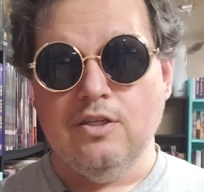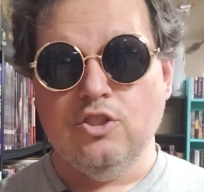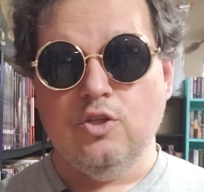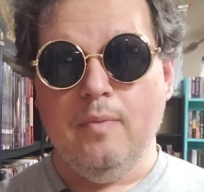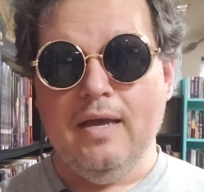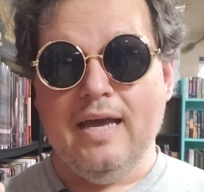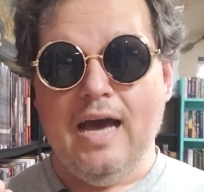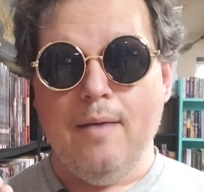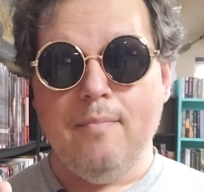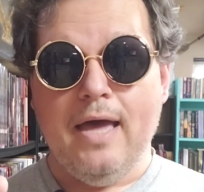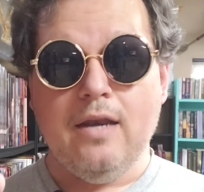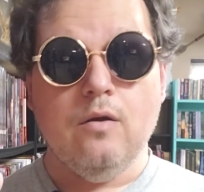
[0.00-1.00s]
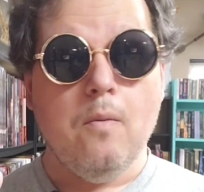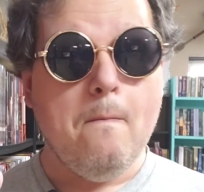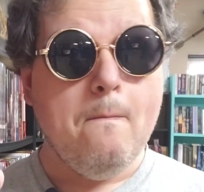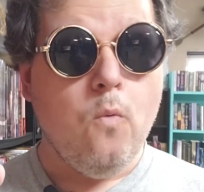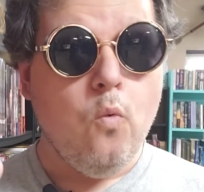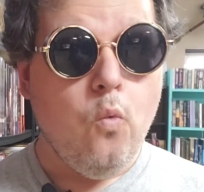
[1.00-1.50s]
to make combat
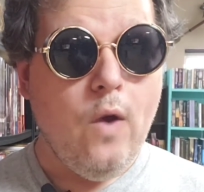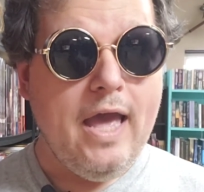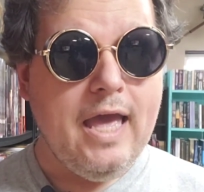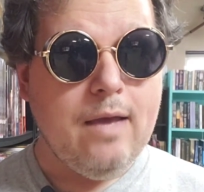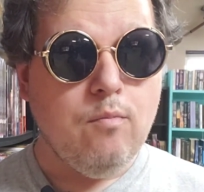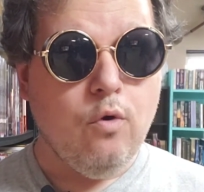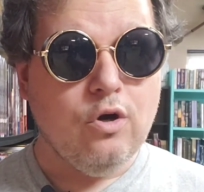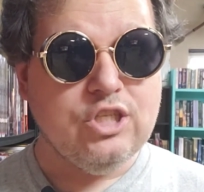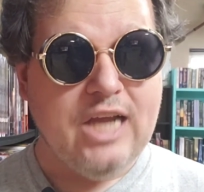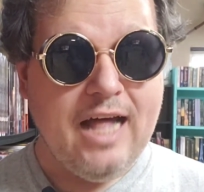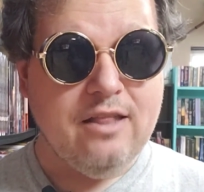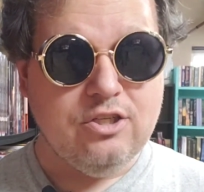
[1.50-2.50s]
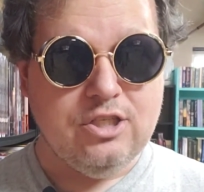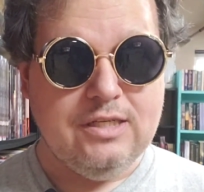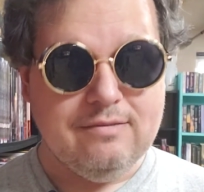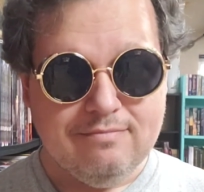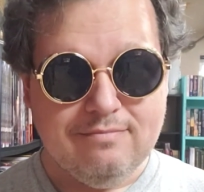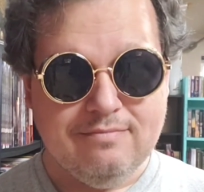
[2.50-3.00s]
way more challenging.